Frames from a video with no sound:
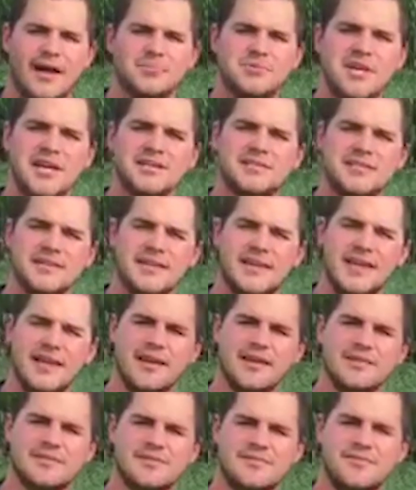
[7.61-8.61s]
I'm Jason
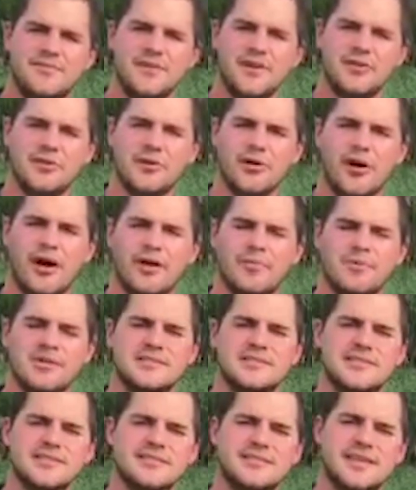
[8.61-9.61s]
Kienast, field
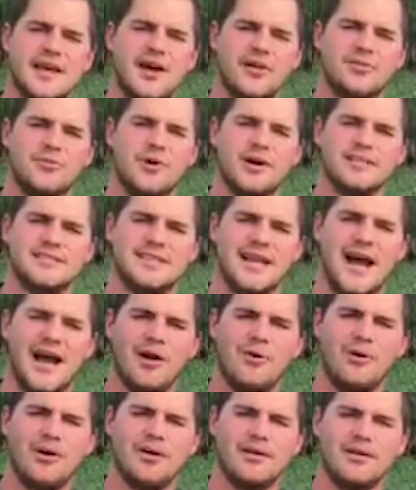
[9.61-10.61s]
agronomist in southwest
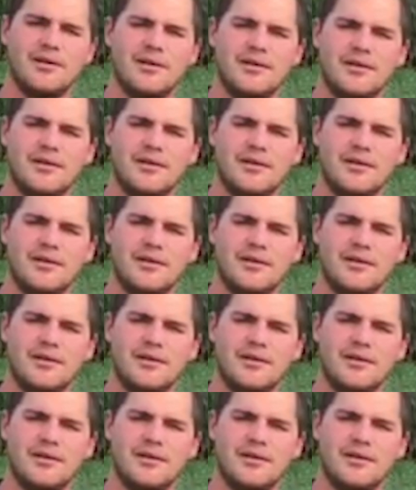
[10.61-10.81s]
Iowa,